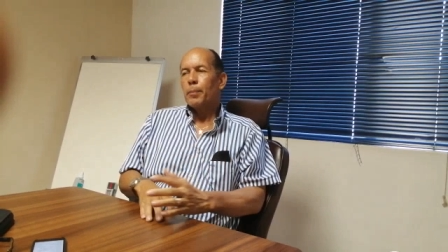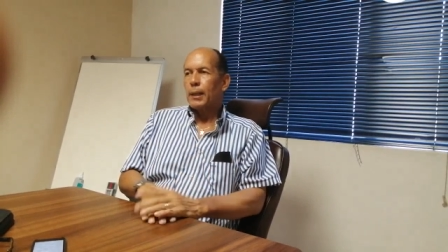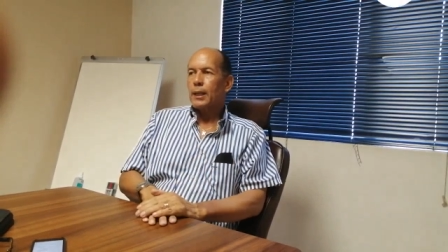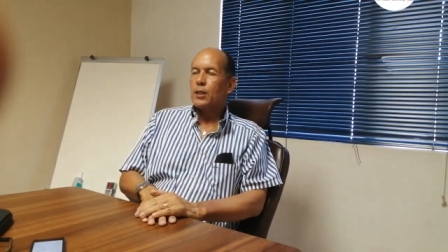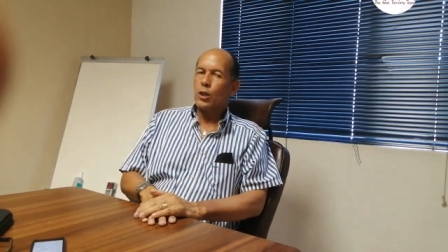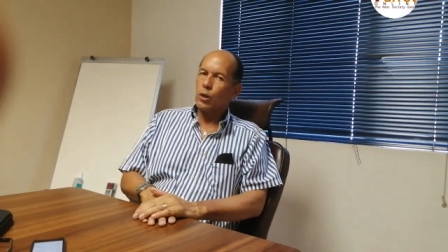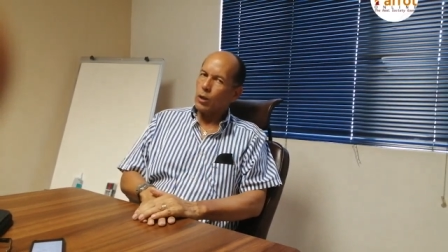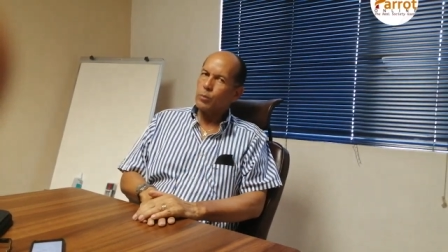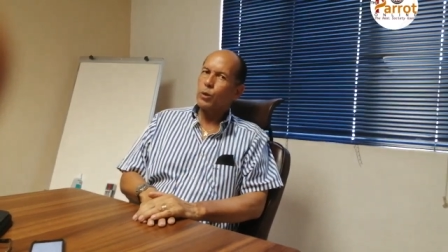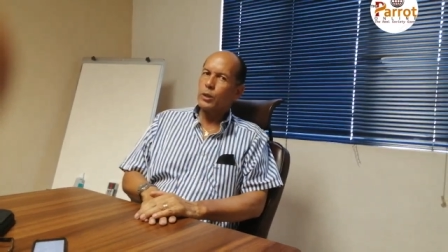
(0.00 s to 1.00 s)
but it's a
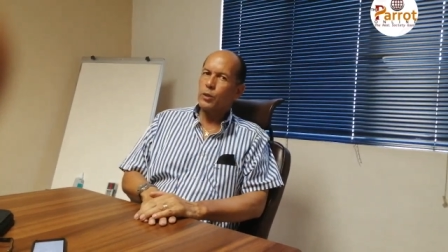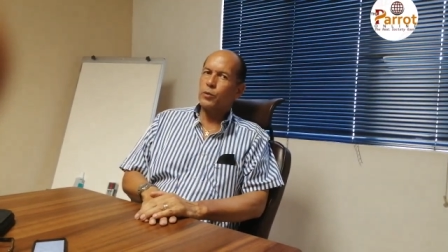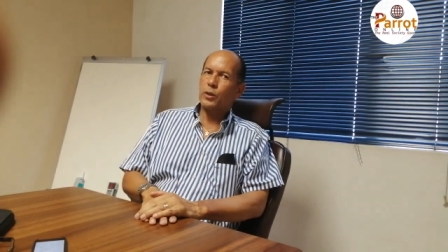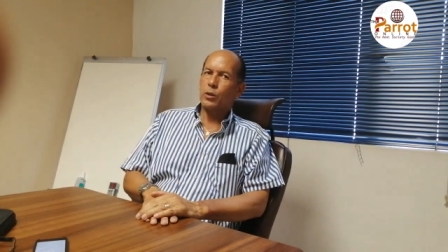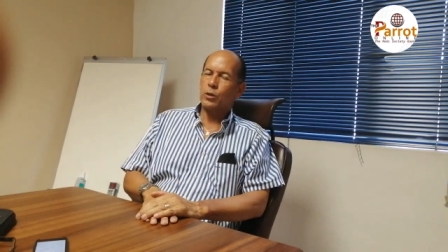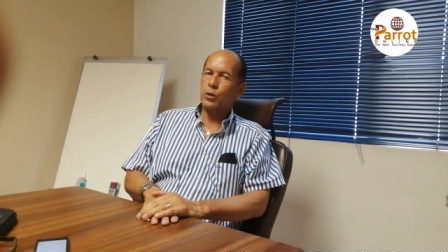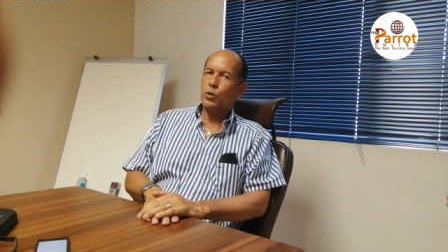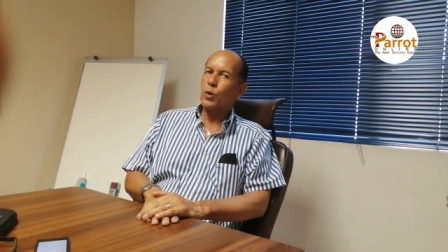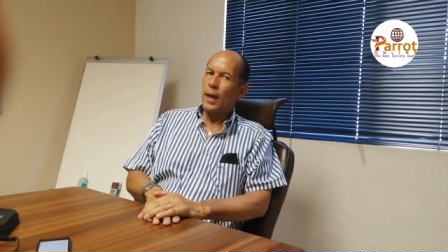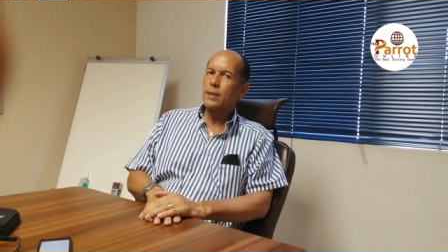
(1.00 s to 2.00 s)
lot more difficult
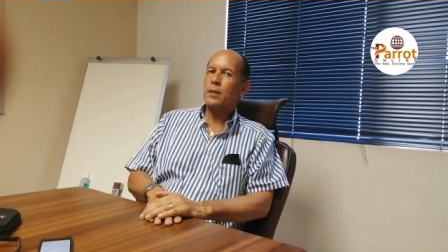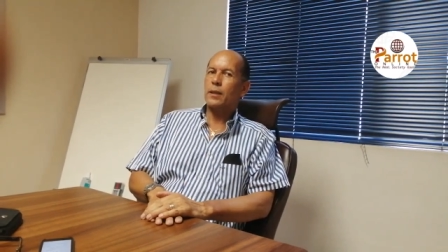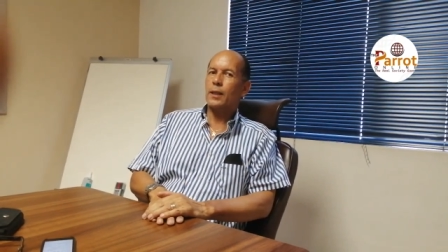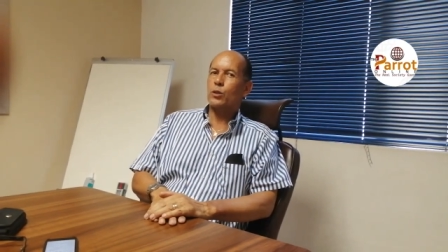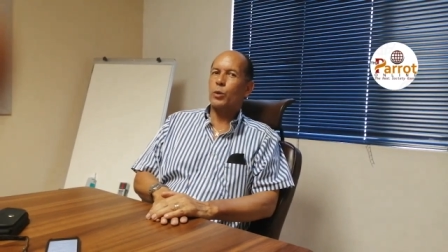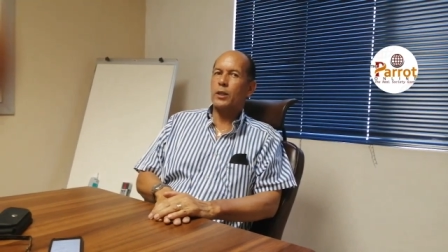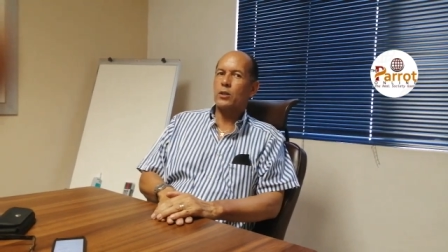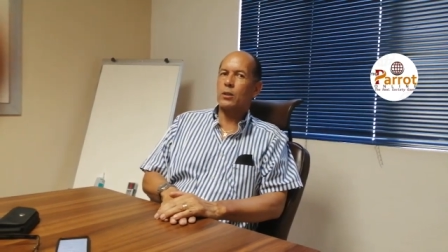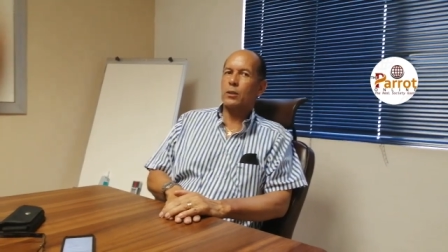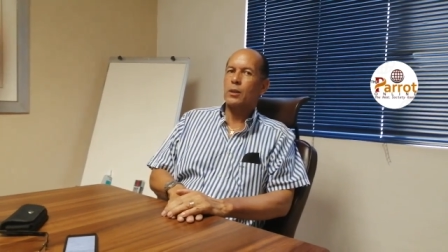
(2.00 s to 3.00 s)
to answer that
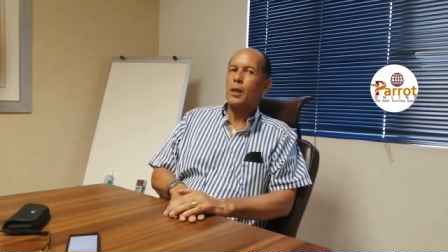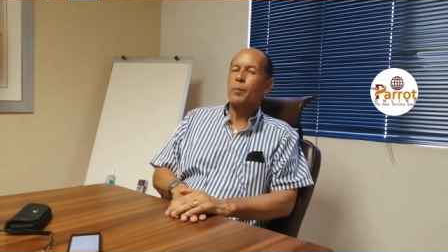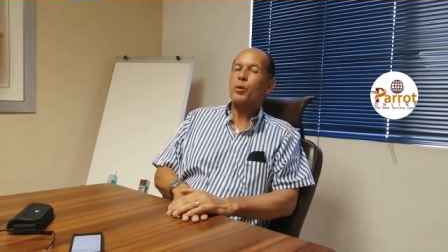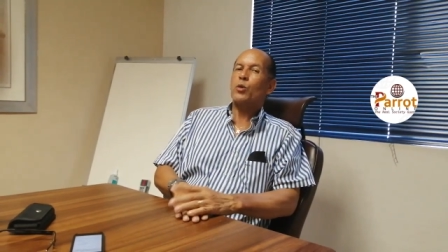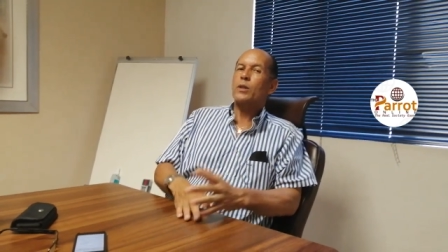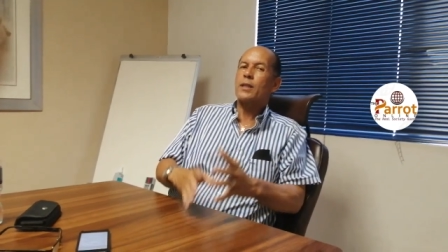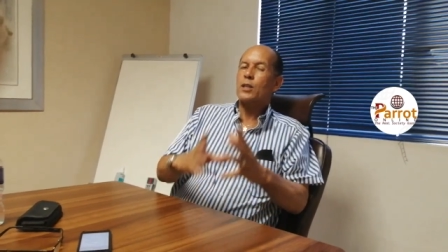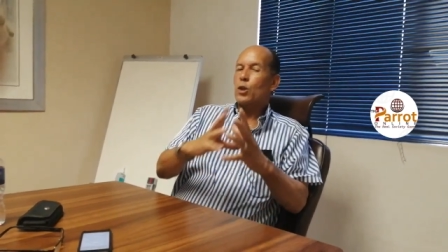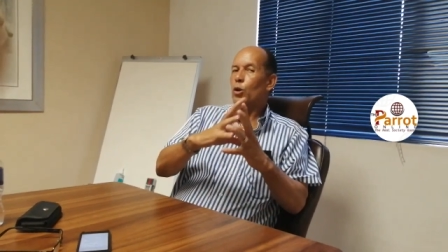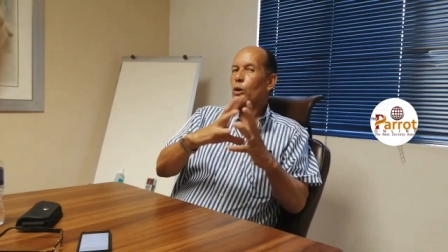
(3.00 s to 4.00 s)
question because
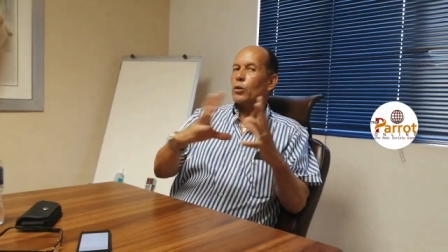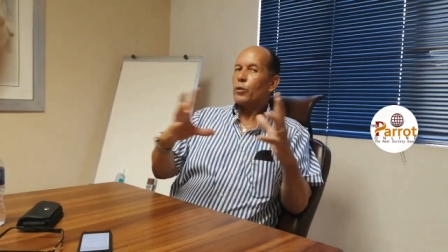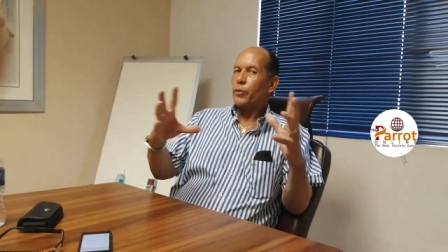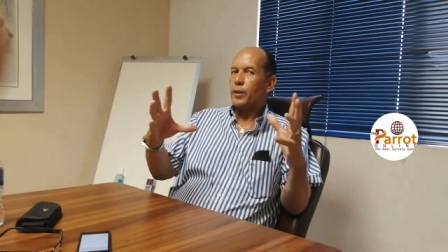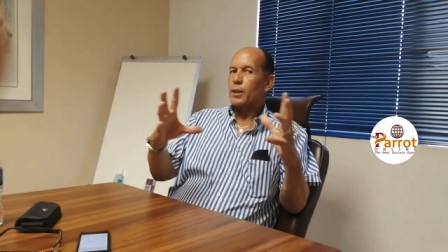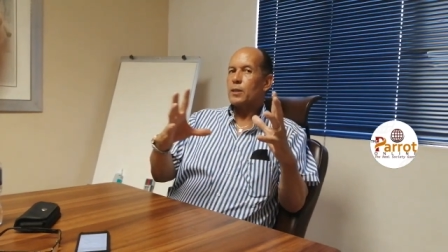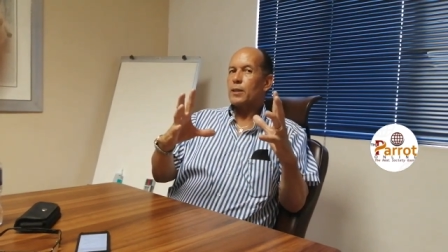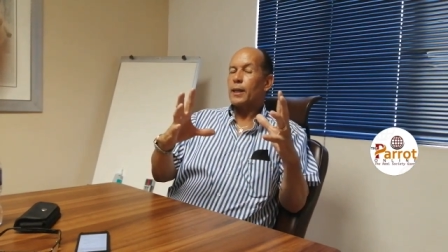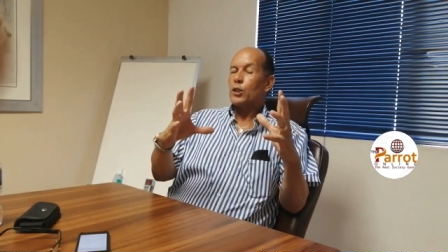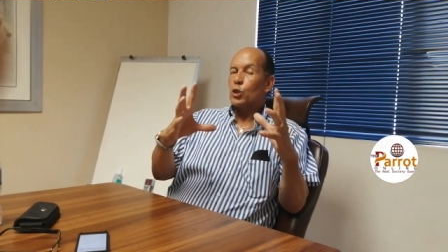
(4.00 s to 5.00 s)
there's a lot of
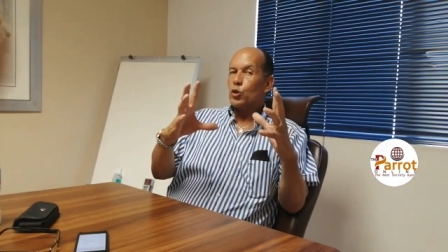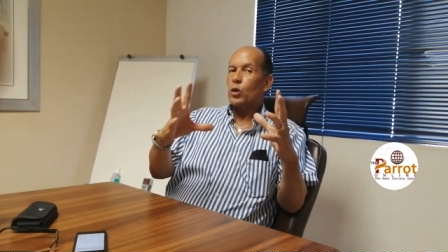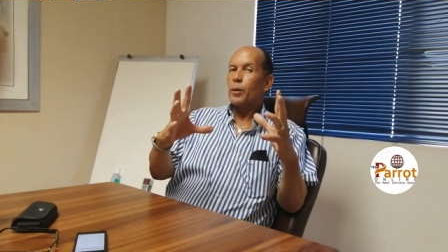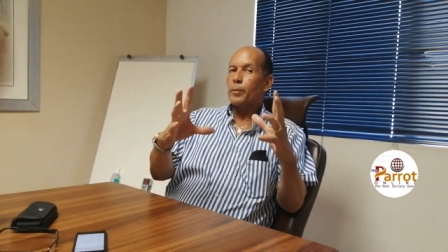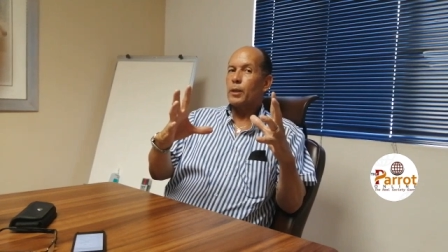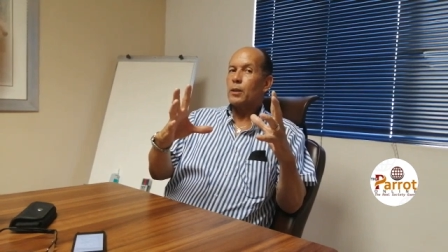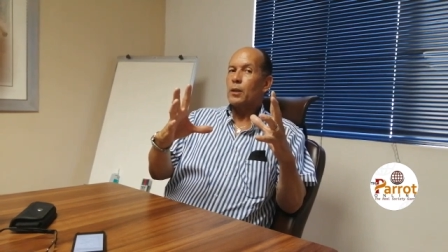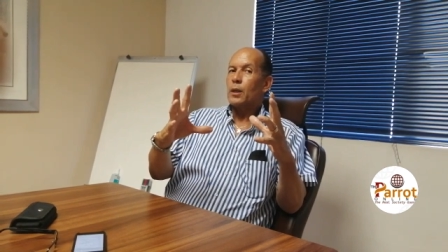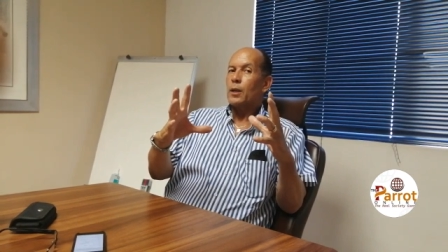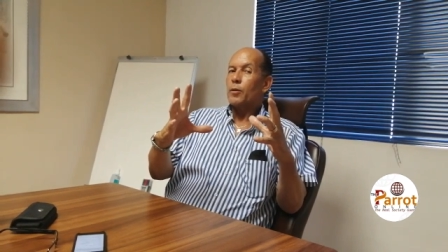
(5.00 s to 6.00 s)
things that
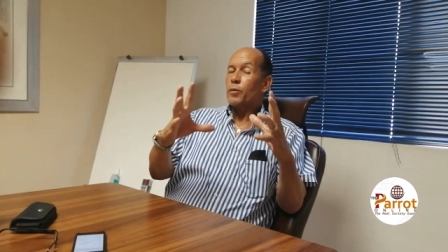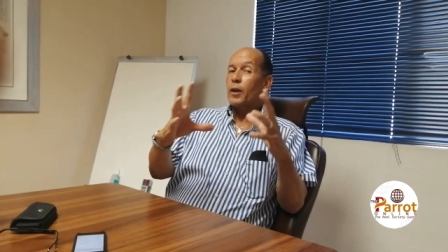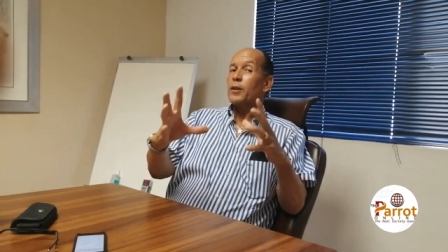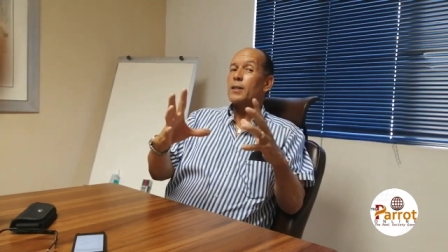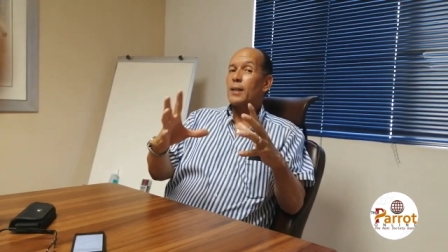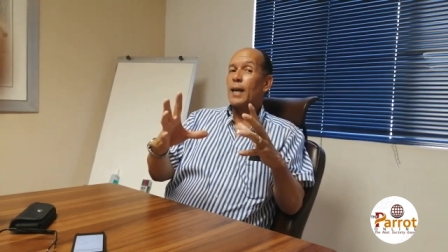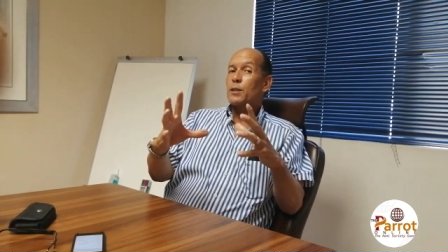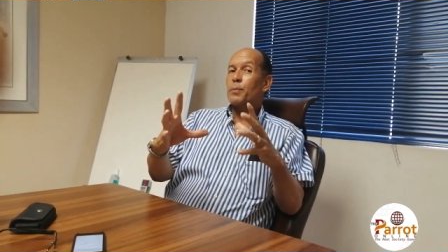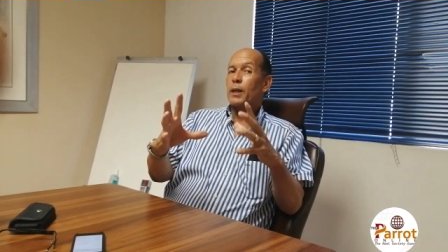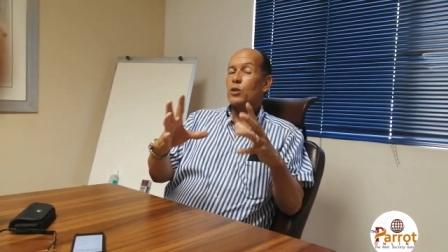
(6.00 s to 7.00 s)
determine various
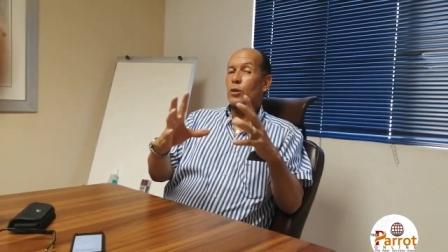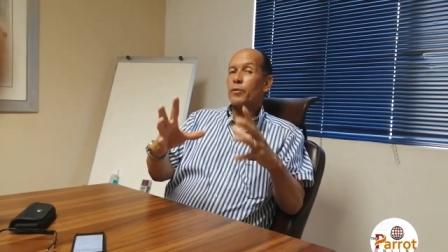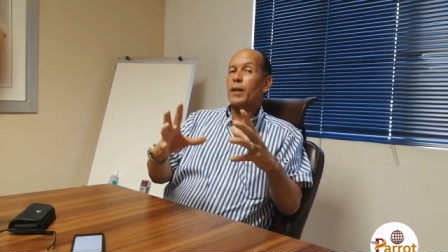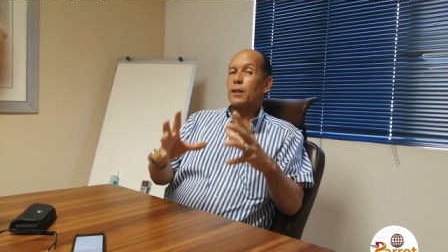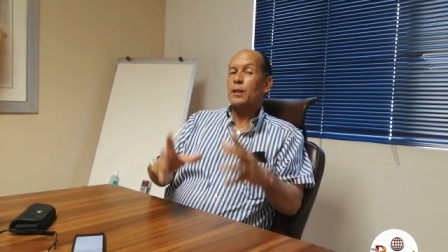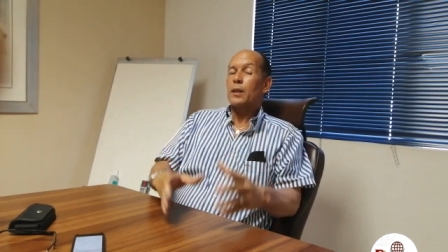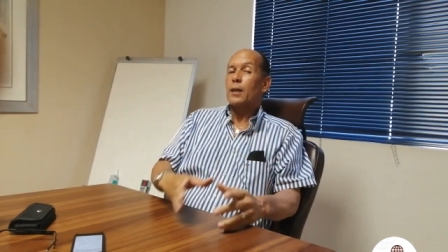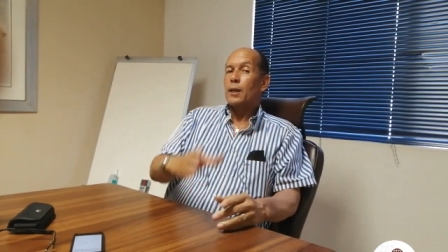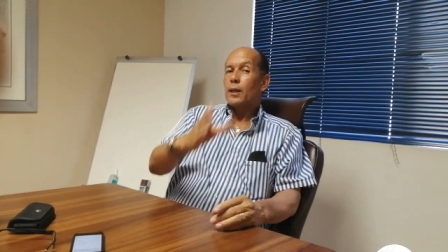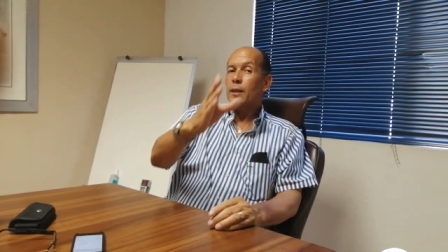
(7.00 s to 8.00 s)
aspects of that.